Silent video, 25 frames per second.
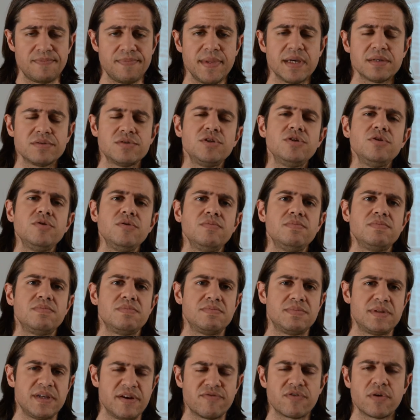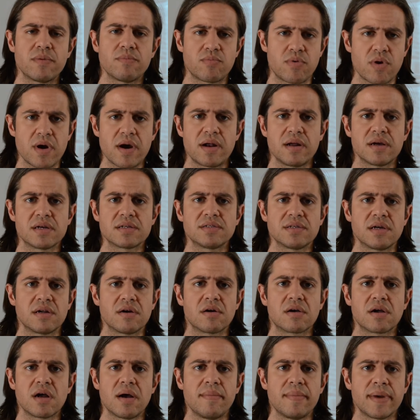Now, 2 different products that
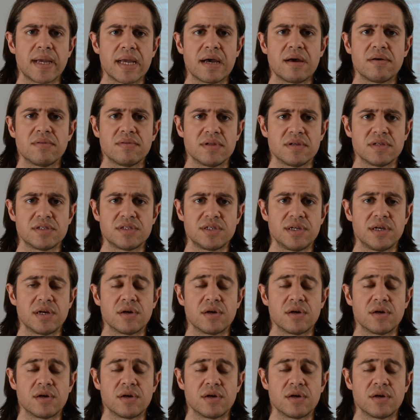are coming out this